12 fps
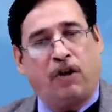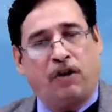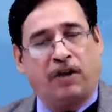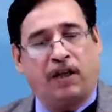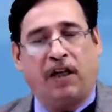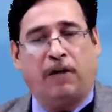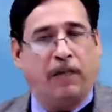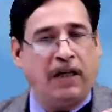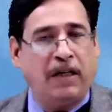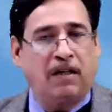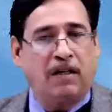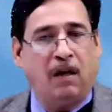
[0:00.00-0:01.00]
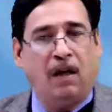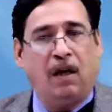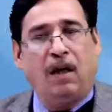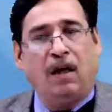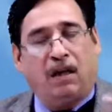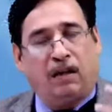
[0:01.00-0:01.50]
It means
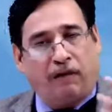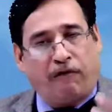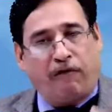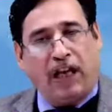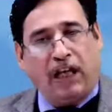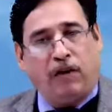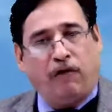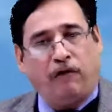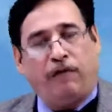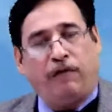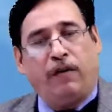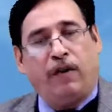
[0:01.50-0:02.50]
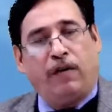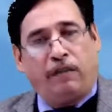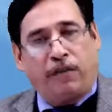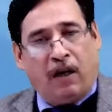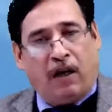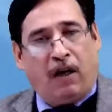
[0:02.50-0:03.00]
the value
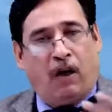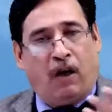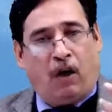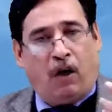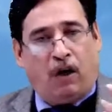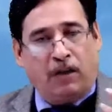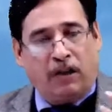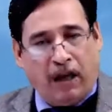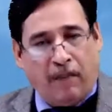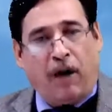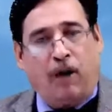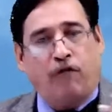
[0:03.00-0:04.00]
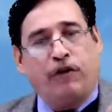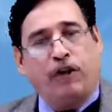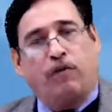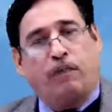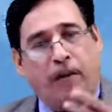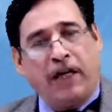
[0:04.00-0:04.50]
or the amount which
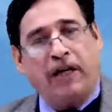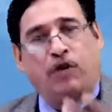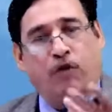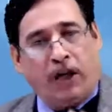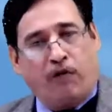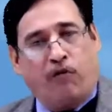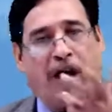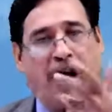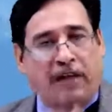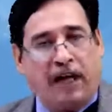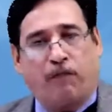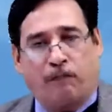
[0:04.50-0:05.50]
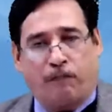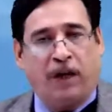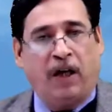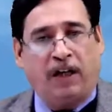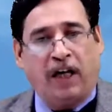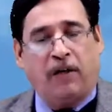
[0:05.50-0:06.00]
you paid to acquire that
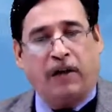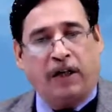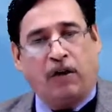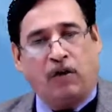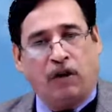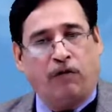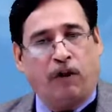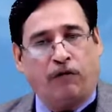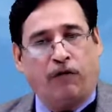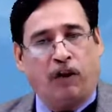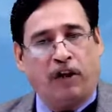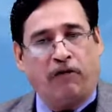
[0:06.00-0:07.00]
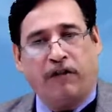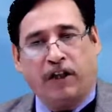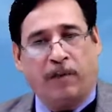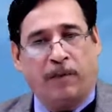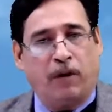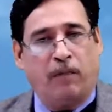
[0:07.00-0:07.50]
particular what we call
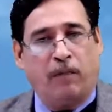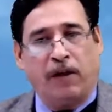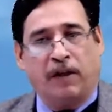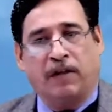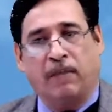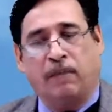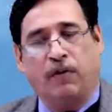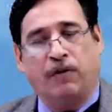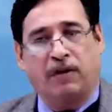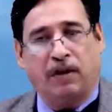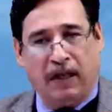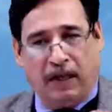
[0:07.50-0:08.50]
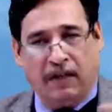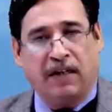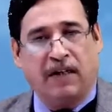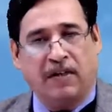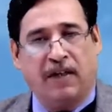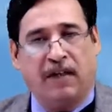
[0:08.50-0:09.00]
investment property. Suppose, as I
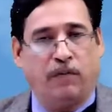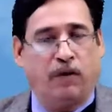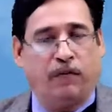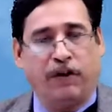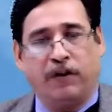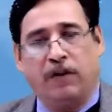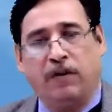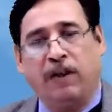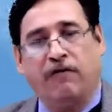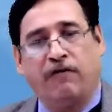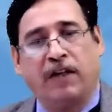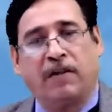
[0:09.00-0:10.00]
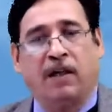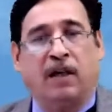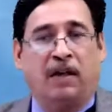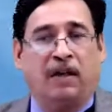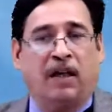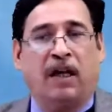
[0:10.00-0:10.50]
said a moment ago, in fact,
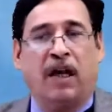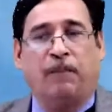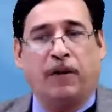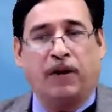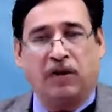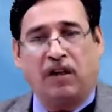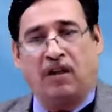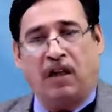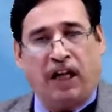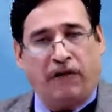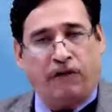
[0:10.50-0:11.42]
that I purchased the land for